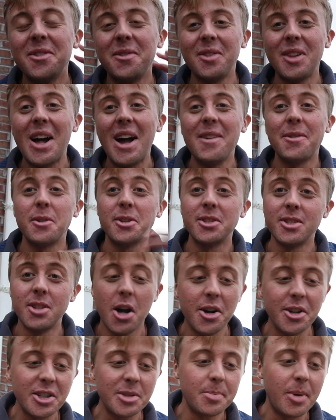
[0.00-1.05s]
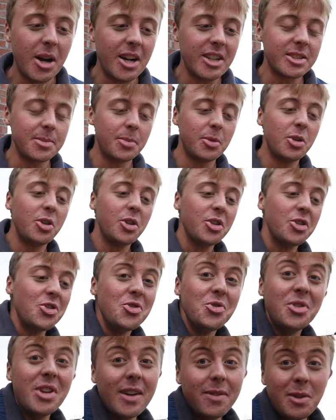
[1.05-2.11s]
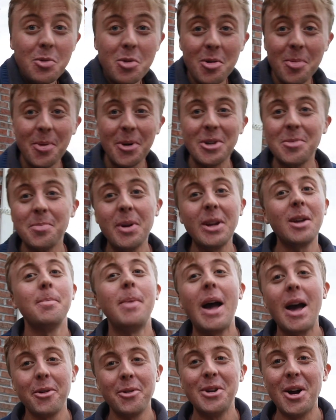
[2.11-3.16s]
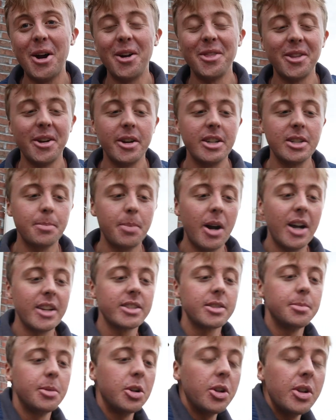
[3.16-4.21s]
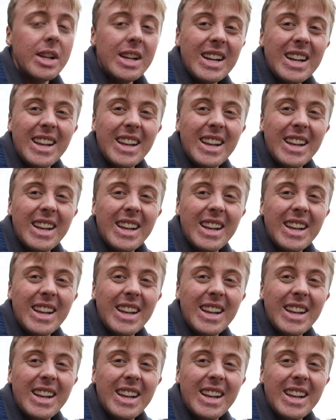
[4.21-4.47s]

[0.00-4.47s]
fly for as long as possible, you definitely want to put as big a battery on there as possible.